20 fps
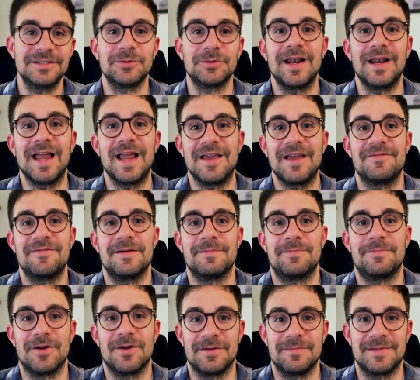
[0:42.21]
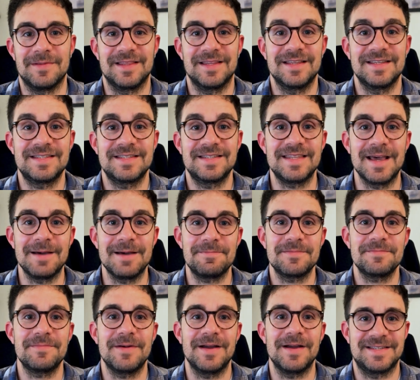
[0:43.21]
to a live deployment, step
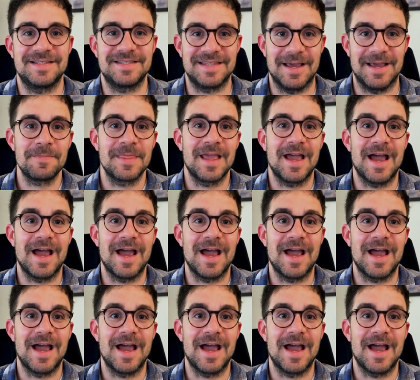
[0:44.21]
by step.